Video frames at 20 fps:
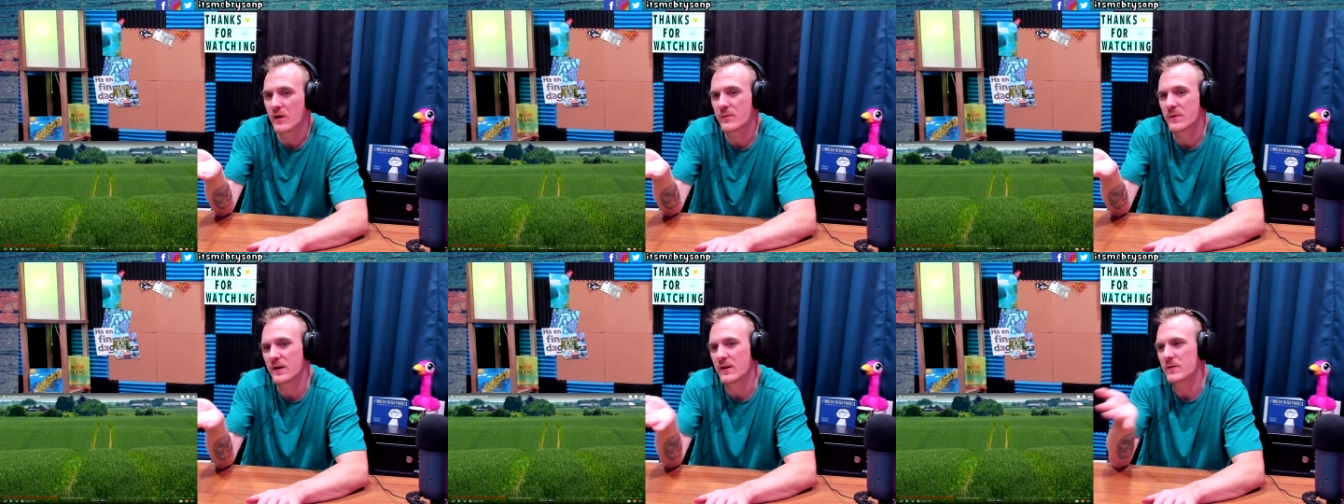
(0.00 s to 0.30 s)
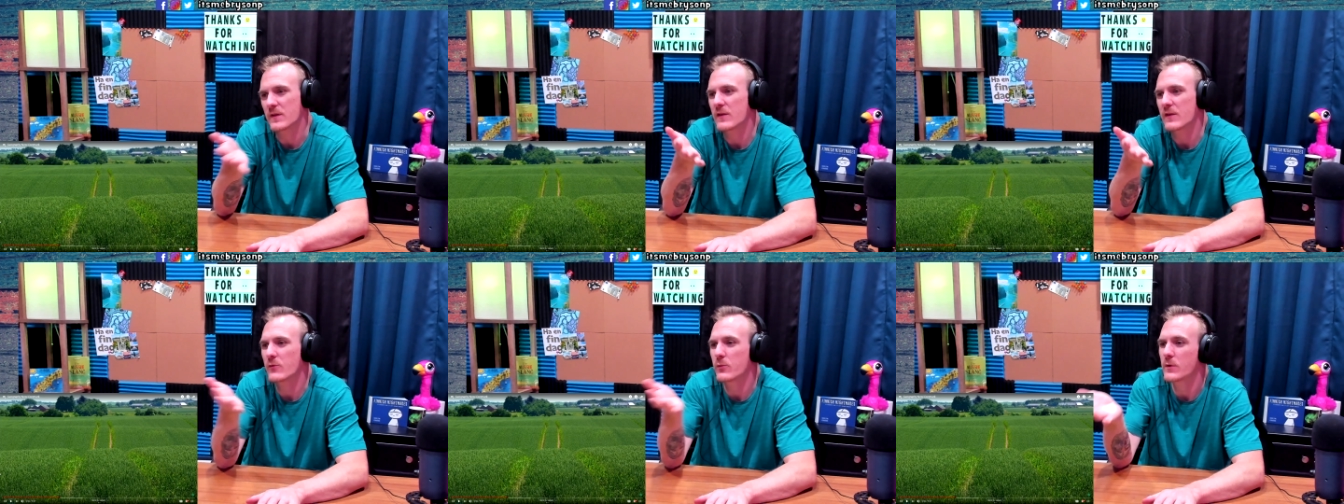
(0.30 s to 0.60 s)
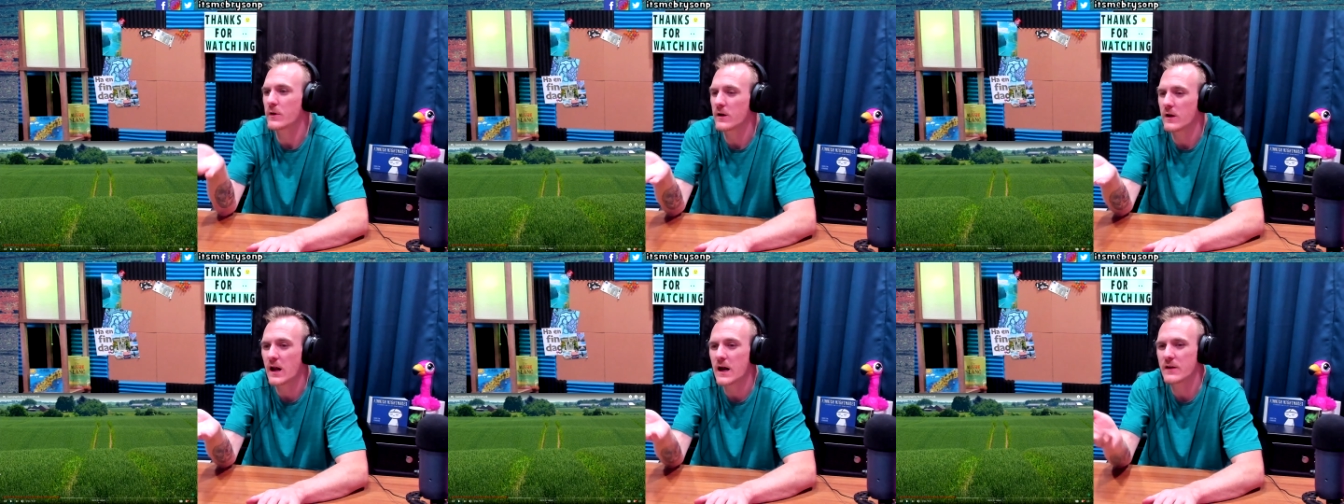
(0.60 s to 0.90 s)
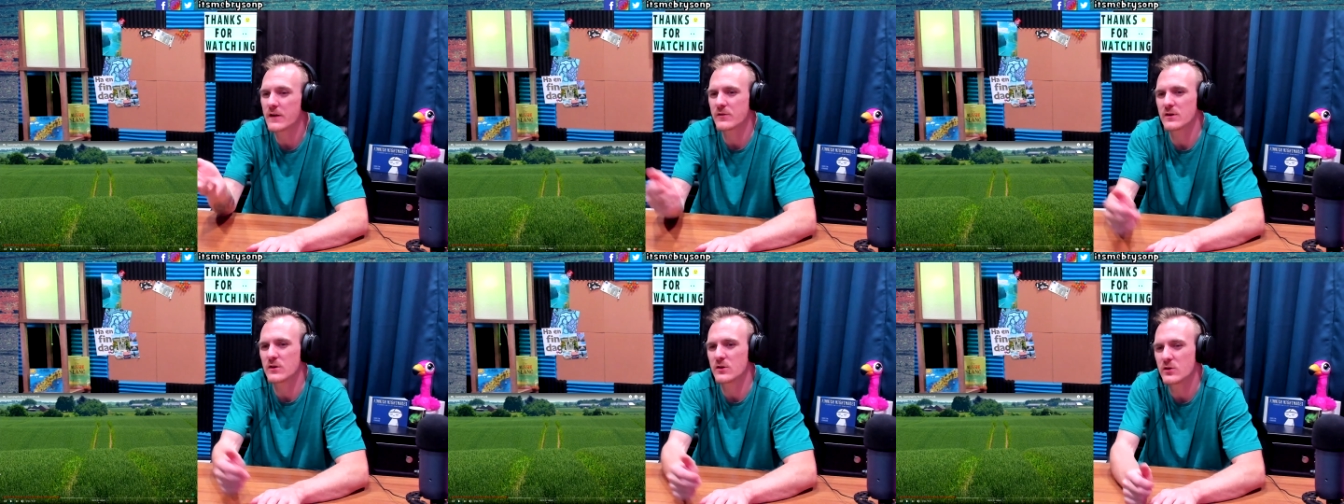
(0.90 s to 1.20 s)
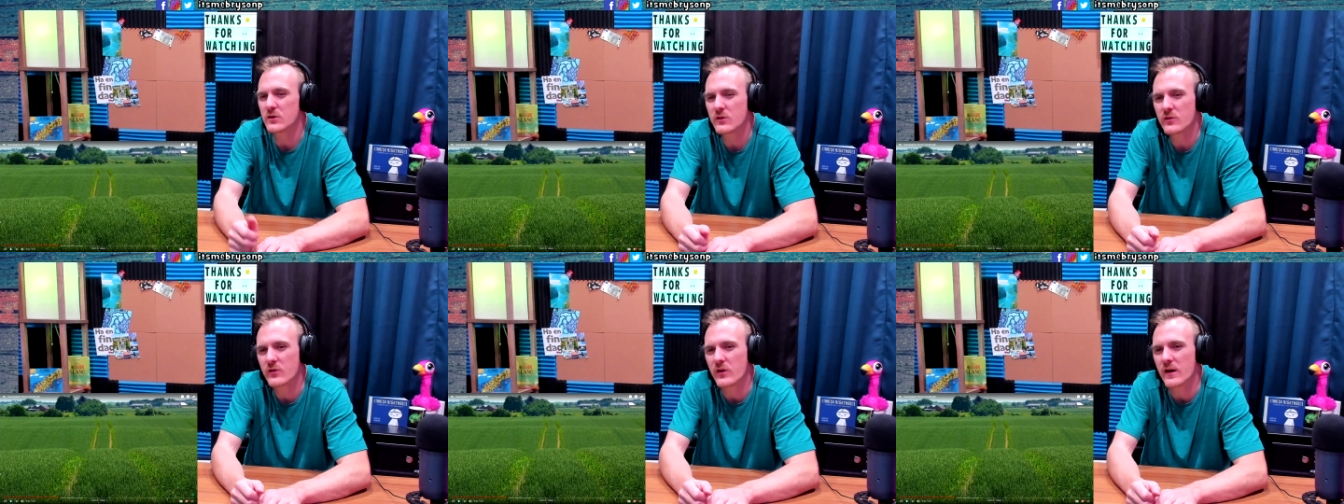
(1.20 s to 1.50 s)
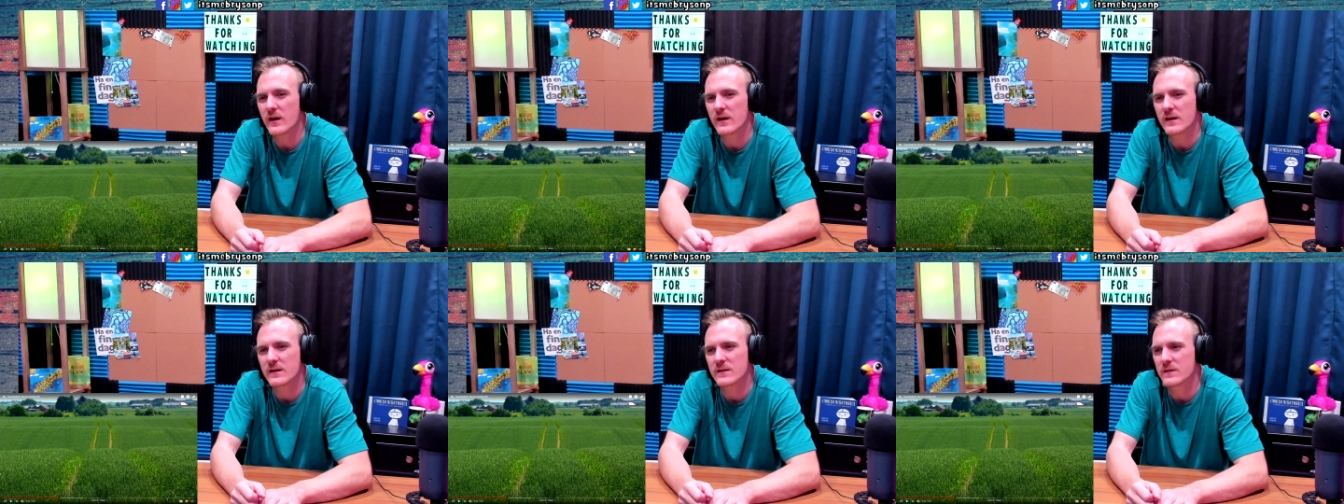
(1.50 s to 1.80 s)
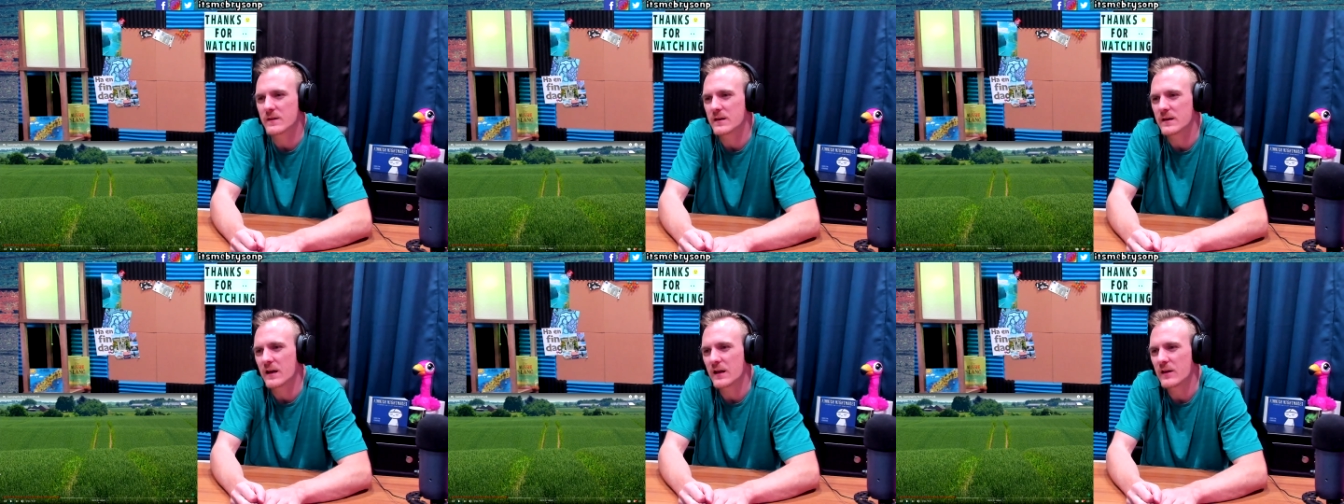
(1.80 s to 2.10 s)
I mean, if that's what a lot of it looks like,
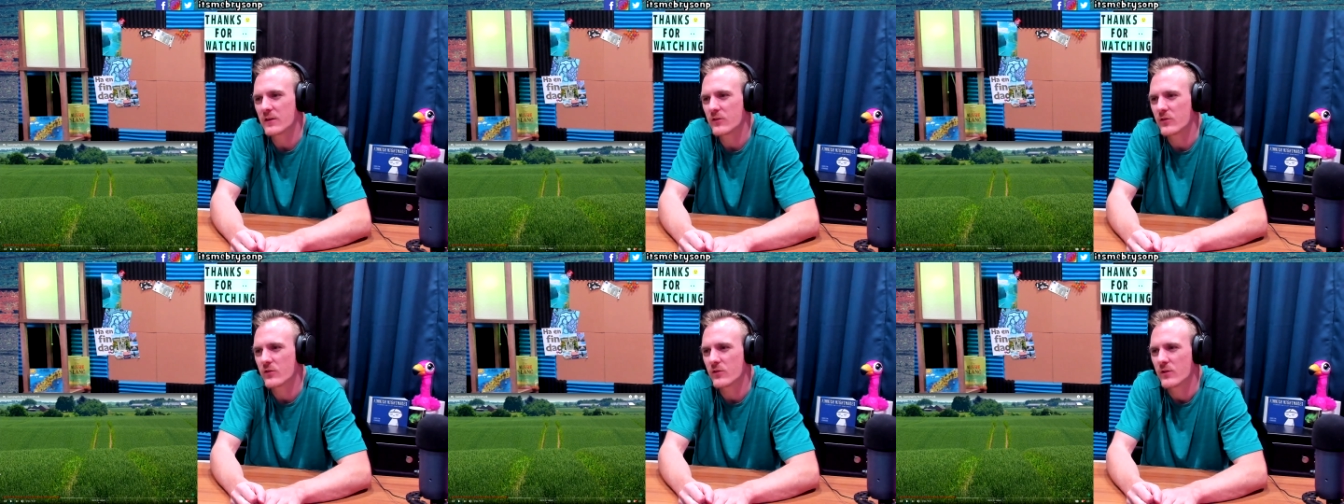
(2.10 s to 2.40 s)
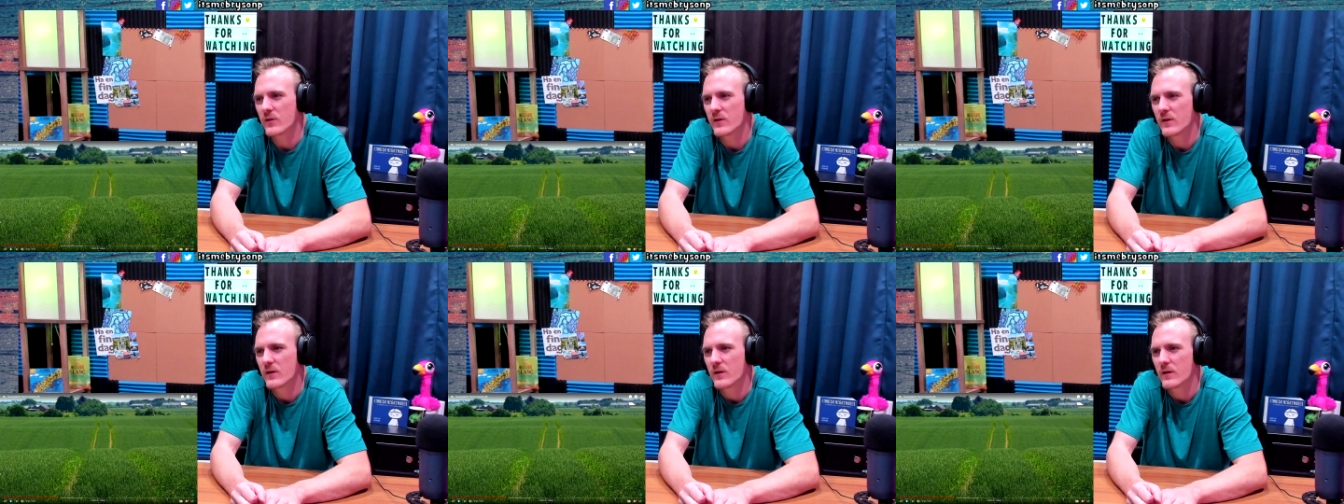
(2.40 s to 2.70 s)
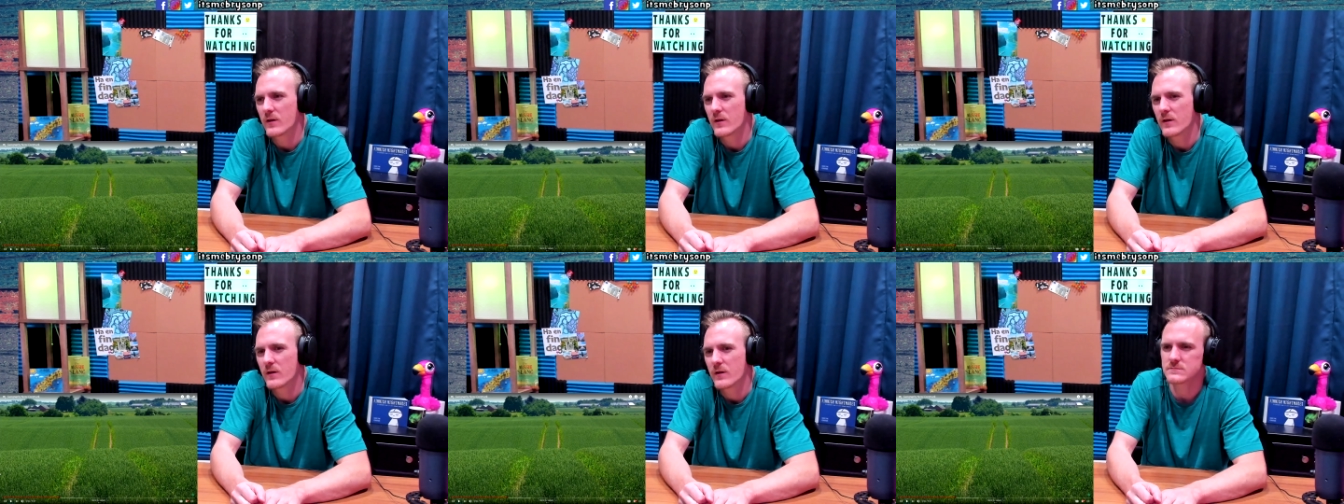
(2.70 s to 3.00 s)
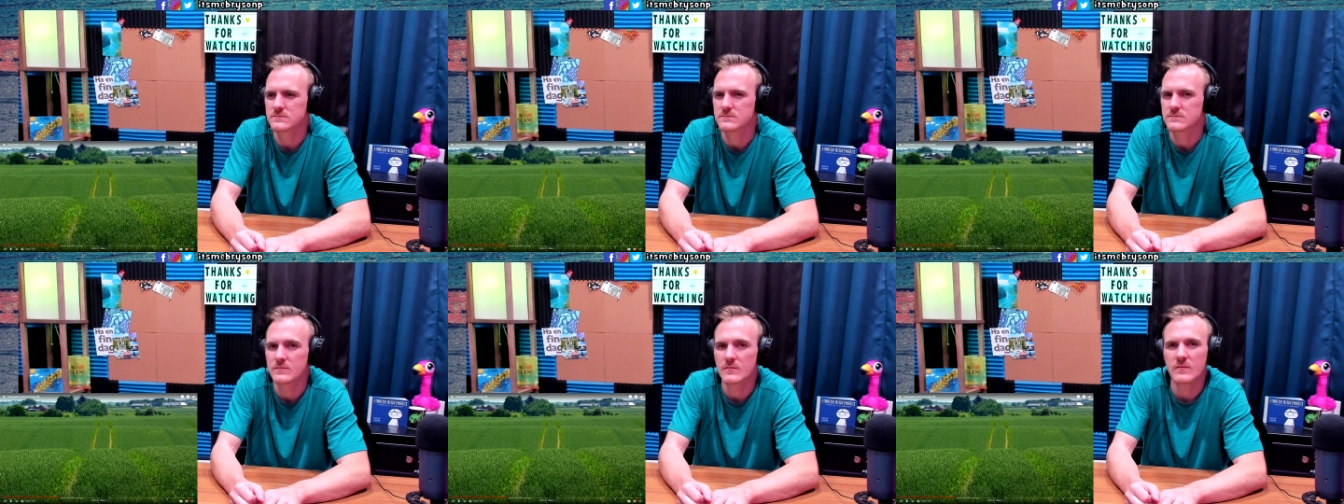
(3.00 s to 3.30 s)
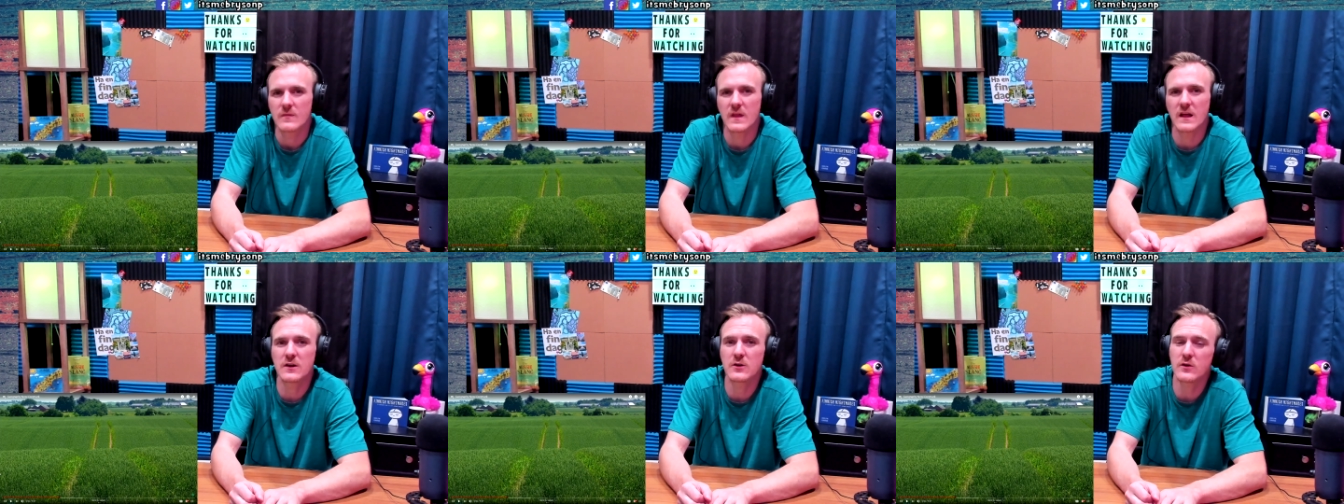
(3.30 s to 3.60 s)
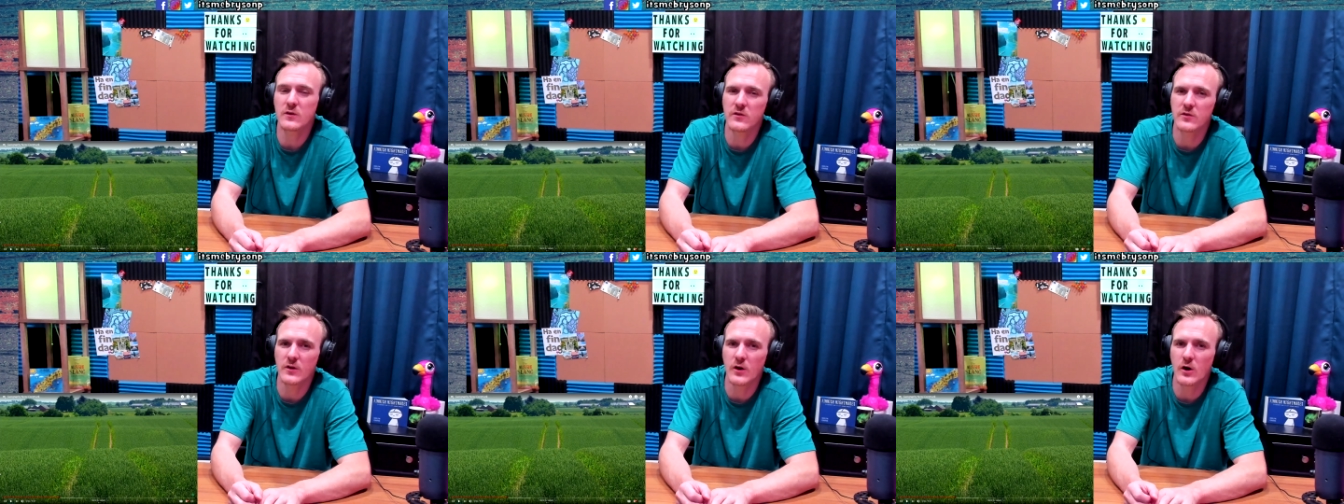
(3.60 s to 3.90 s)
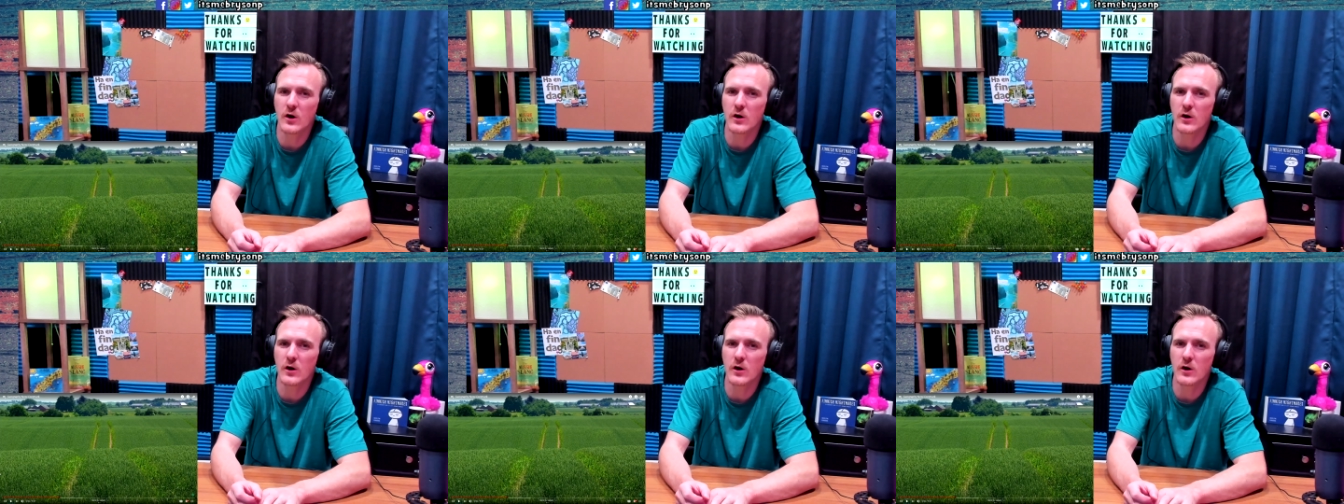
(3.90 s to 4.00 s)
then that looks an